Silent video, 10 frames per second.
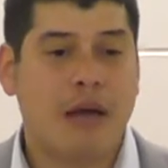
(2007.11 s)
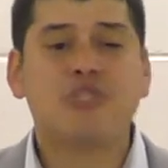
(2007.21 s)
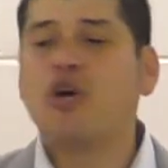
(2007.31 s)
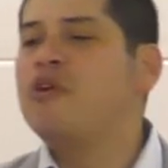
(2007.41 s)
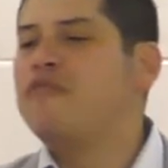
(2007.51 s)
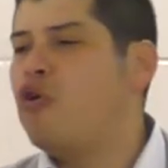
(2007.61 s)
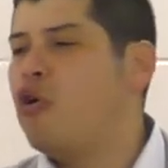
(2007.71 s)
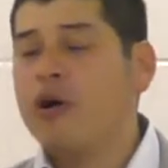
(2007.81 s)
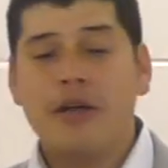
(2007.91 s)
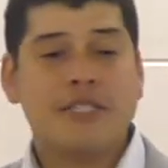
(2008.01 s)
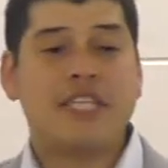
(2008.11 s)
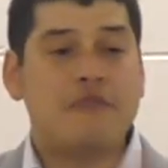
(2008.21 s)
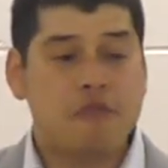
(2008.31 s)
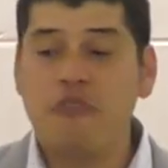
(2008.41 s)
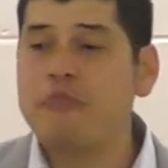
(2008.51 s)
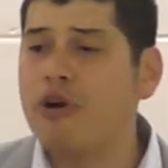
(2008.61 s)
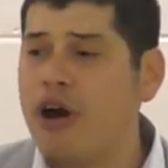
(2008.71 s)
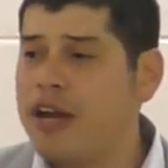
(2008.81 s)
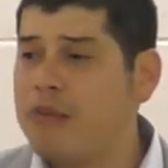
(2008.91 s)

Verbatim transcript: I'm sure we've all suffered with pride.